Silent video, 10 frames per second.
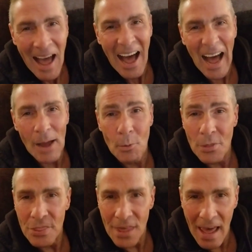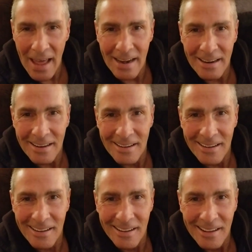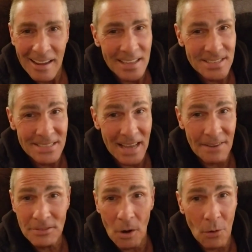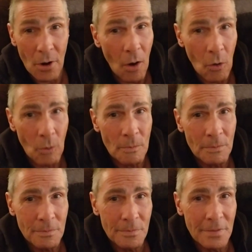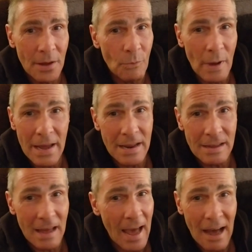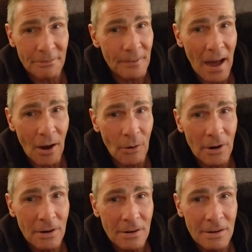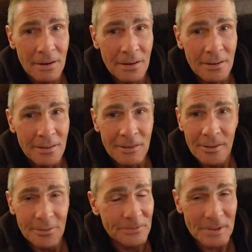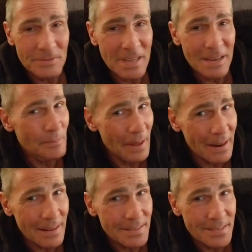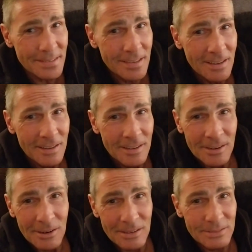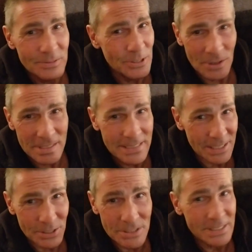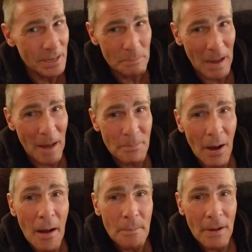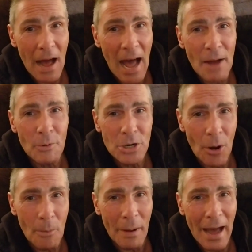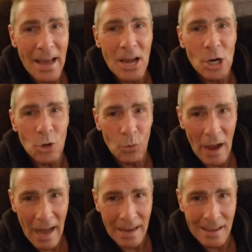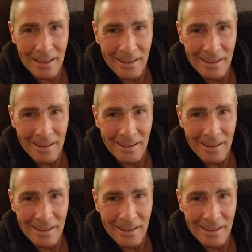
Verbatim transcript: I would then, instead of going home and waiting a half hour or 15 minutes till a dealer did pop up, I would go buy crack,